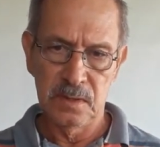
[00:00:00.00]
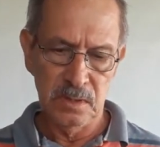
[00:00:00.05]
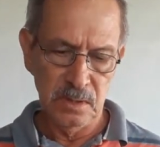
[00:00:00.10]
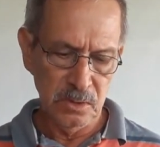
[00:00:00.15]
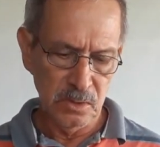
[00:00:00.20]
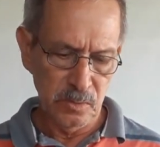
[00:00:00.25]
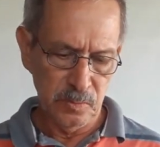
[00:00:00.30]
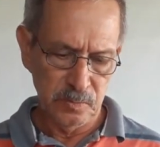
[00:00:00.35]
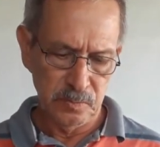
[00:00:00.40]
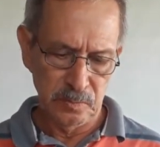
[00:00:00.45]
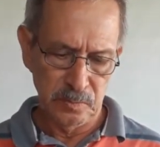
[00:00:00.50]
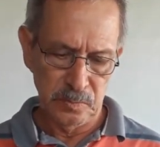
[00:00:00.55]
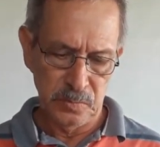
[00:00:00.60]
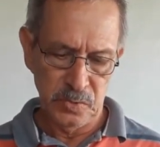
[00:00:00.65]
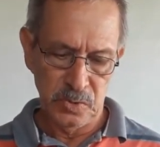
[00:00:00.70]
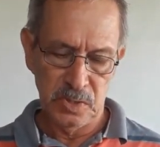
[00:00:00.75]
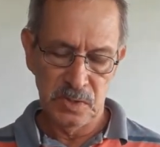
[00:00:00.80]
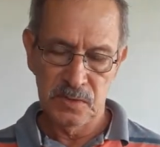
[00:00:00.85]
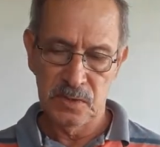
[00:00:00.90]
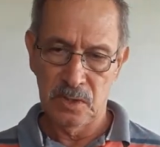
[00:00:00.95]
You
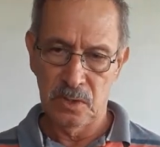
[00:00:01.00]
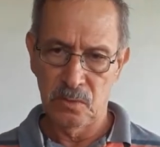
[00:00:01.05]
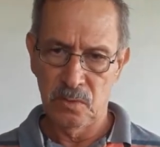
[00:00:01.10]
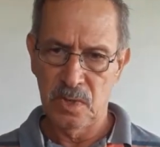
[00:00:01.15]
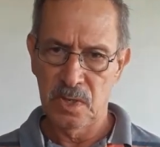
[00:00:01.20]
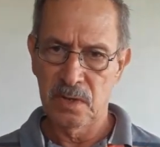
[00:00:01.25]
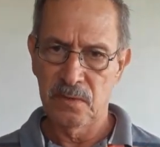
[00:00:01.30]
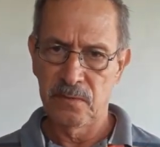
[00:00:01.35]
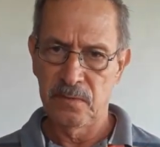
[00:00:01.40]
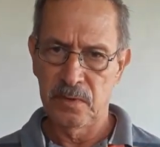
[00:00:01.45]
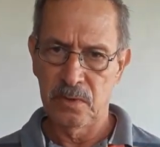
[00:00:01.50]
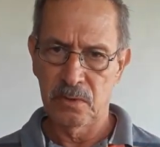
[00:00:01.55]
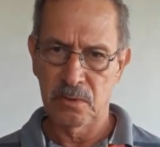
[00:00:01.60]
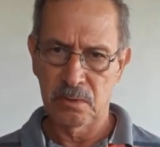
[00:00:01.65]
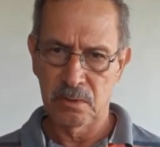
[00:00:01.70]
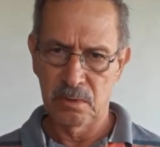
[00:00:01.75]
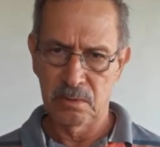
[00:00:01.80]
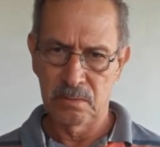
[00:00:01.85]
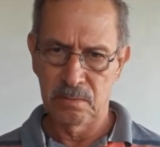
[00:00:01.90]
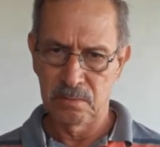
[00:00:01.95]
put this on one of your
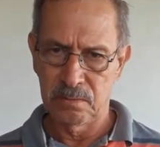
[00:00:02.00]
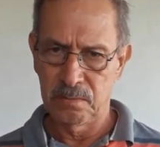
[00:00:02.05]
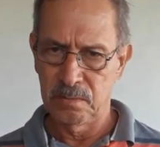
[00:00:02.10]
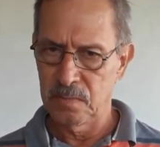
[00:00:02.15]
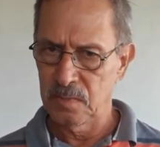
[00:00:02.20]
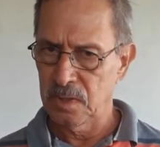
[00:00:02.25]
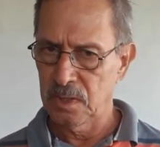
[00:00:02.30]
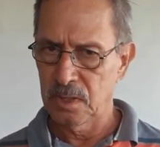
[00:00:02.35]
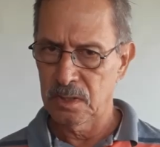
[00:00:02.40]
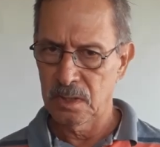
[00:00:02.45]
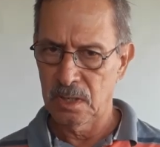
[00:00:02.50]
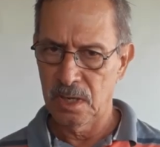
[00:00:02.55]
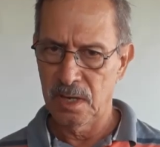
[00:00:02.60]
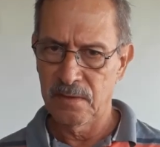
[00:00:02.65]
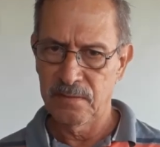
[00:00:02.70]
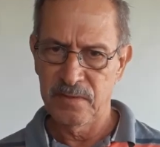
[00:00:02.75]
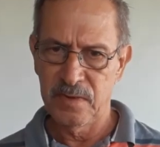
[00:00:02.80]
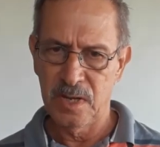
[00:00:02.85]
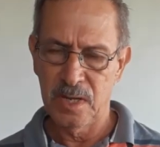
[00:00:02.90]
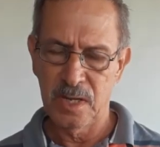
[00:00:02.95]

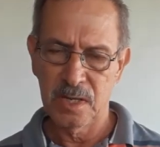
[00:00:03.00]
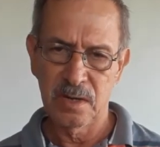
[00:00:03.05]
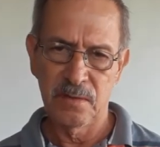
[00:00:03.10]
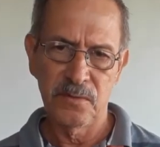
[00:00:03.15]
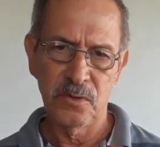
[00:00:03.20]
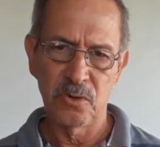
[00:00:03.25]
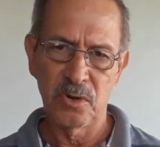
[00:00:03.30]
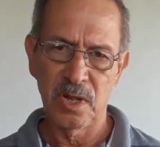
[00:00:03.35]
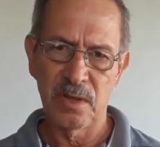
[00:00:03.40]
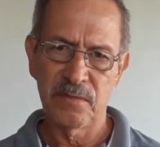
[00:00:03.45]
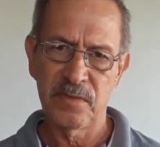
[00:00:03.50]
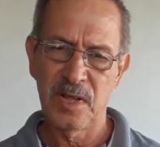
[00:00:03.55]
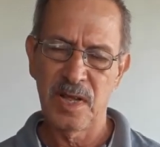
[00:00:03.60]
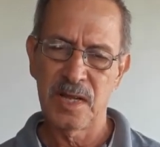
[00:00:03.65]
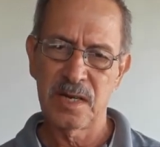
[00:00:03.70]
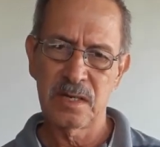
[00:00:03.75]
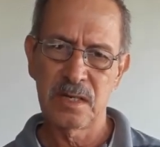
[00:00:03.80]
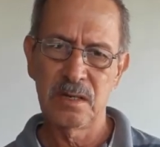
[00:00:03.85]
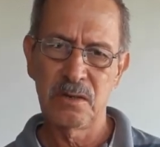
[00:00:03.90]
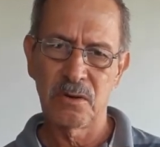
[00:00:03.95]
left hand if you're
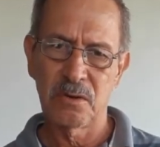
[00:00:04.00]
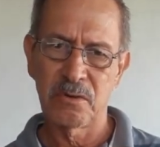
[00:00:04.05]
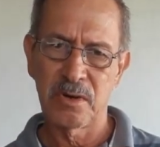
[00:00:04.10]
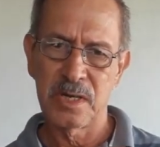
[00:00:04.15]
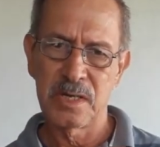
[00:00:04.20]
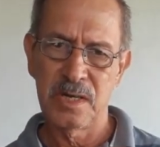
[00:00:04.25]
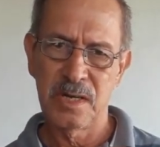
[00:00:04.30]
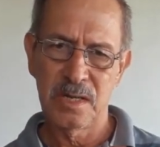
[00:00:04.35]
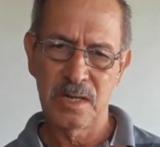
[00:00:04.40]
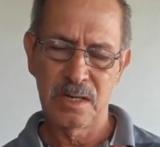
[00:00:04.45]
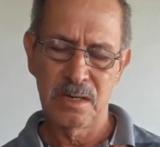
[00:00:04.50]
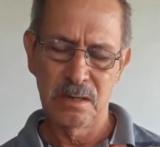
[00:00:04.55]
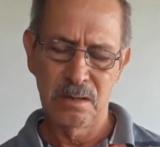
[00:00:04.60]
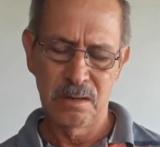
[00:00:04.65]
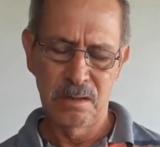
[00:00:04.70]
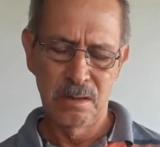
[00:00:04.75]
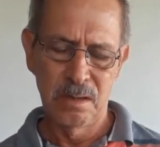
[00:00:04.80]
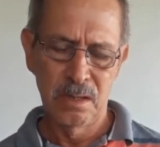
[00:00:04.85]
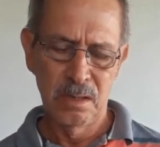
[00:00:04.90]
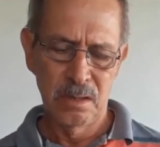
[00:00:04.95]
left-handed, or right hand.
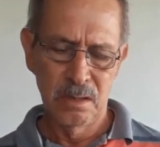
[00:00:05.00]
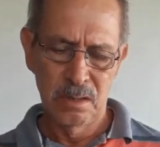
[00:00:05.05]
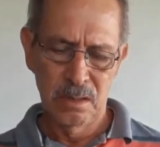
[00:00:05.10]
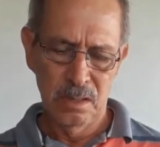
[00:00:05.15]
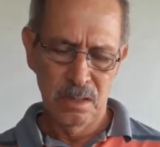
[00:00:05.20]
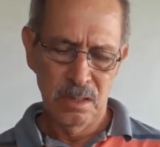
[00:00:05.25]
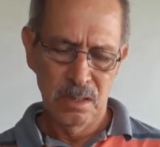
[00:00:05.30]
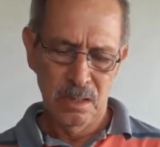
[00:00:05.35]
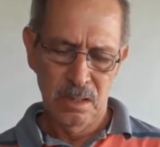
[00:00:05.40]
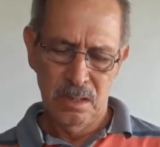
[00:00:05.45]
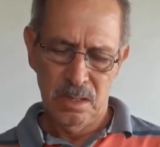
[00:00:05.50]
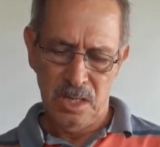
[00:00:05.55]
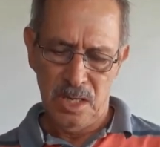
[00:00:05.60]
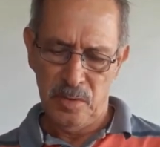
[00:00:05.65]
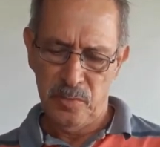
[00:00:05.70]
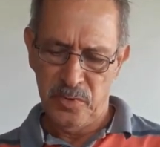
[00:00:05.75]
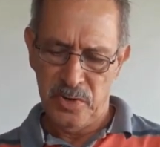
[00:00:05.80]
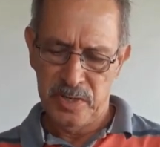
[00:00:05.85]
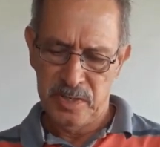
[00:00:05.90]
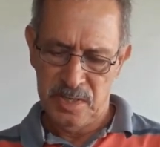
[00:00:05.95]

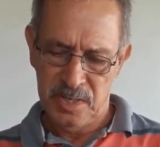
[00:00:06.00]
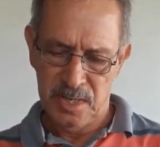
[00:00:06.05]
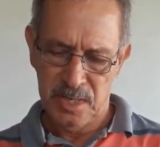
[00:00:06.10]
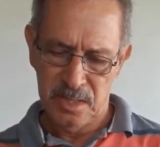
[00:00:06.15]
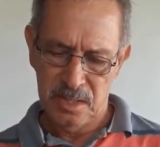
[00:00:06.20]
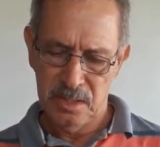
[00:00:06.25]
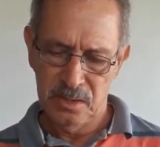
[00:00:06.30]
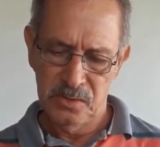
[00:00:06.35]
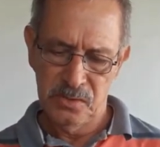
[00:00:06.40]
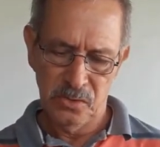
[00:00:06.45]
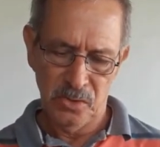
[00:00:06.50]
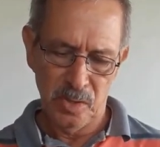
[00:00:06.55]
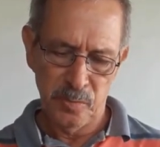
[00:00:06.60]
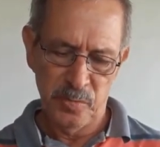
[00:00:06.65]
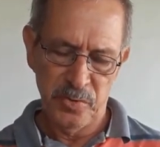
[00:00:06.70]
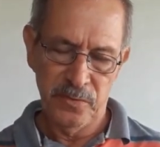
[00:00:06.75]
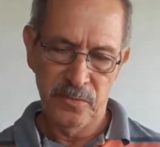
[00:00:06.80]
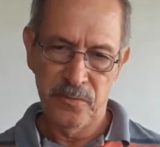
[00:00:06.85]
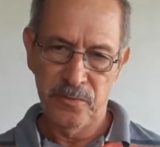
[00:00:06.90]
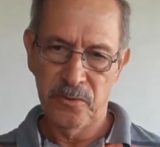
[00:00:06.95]
I'm right-handed, so I
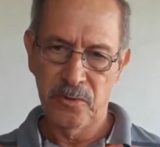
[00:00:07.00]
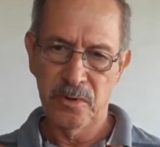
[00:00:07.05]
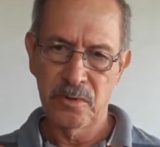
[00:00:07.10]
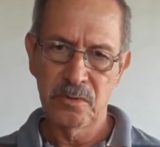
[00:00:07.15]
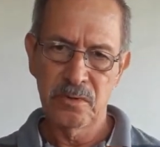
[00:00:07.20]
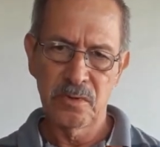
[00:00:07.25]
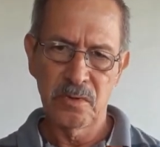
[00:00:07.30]
prefer